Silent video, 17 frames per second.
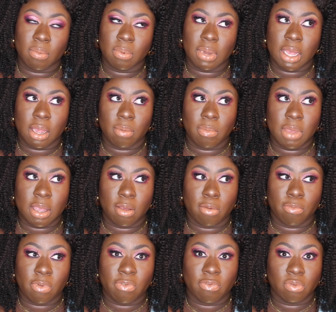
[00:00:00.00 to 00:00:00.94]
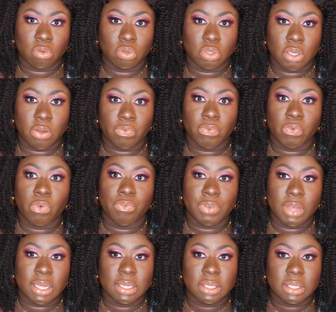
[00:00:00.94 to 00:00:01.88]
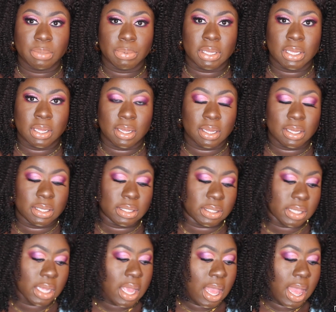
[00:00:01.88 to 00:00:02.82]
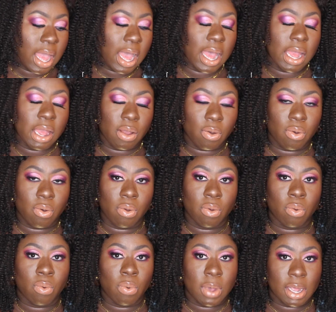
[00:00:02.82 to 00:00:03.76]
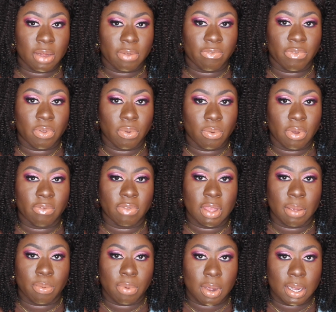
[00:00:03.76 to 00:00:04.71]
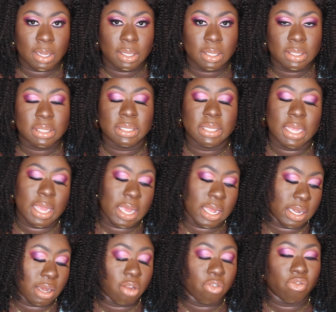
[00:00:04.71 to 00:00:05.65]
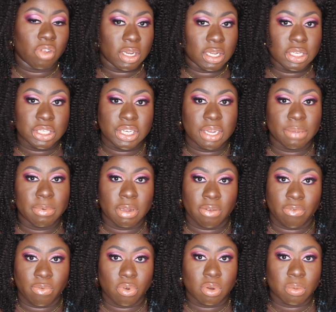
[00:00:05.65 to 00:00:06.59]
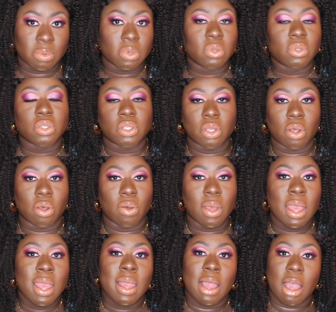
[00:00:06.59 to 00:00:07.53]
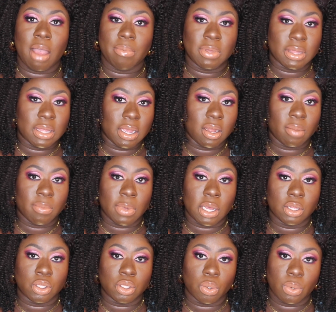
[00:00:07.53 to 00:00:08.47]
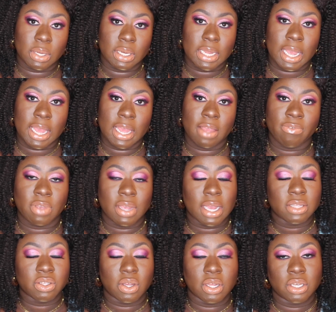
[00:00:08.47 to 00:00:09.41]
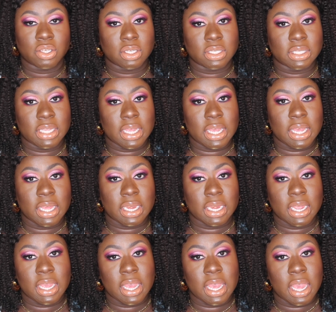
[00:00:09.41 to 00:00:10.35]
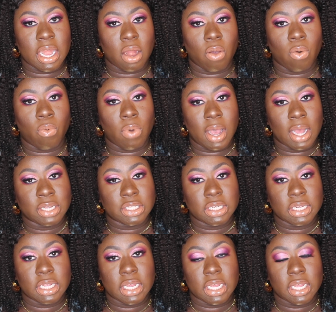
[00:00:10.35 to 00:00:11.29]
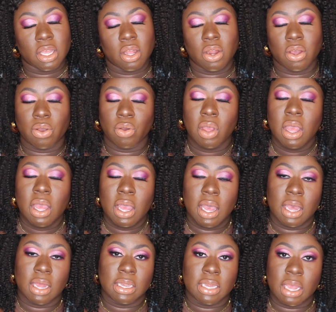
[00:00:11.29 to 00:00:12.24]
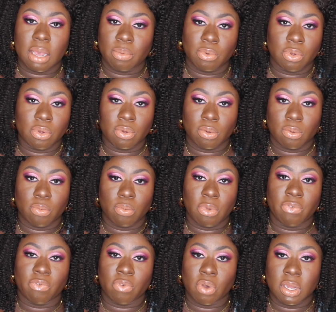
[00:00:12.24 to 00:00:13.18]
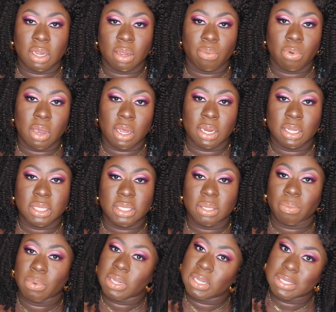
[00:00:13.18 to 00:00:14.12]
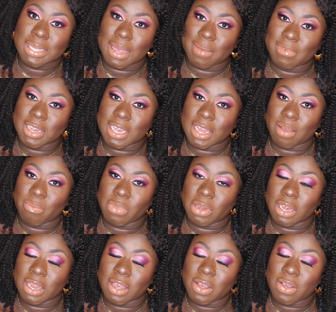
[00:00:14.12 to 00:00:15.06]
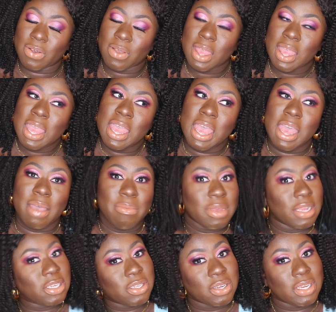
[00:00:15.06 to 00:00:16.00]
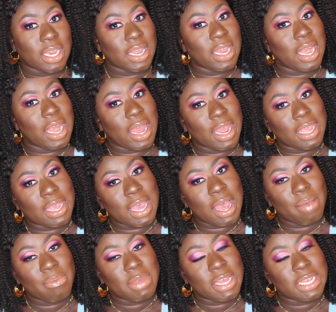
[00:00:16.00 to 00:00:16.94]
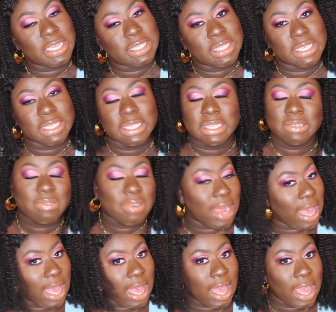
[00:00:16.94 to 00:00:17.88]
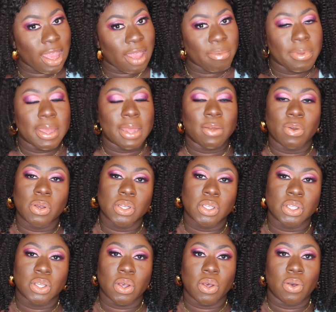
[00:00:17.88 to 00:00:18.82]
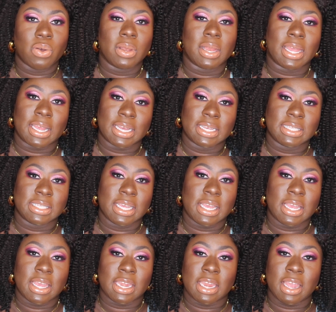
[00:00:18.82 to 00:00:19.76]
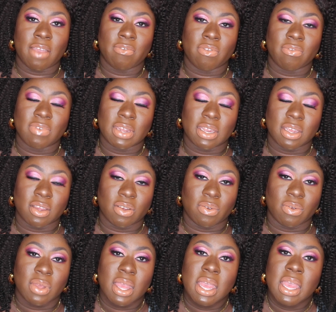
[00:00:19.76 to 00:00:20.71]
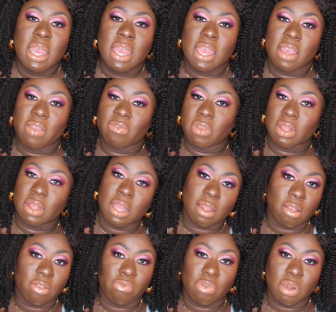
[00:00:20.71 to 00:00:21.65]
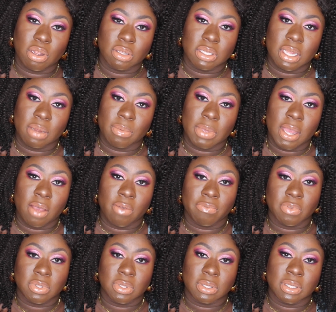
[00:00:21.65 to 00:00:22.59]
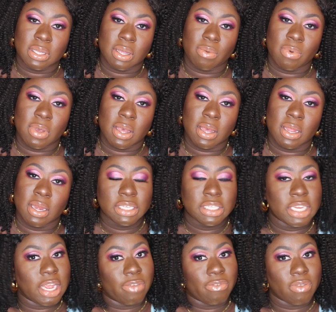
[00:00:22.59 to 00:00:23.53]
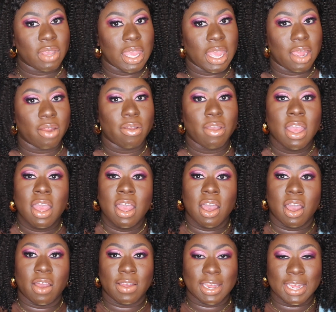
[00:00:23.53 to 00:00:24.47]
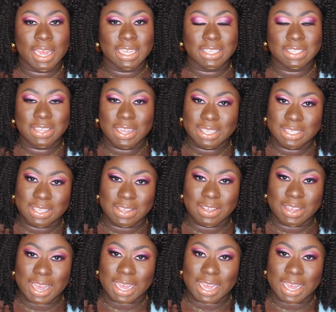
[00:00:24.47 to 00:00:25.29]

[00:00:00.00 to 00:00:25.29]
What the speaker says: like Makeup Revolution full face, because I own quite a few of their products and they're really cheap and affordable. So I've been thinking about doing that. If you guys are interested in watching, you know, a demo with all their products, please comment down below, and make sure that you like, comment, and subscribe. And also, like I say in every video, if you think this video is going to be helpful to someone, share if you care. Alright guys, so I'll see you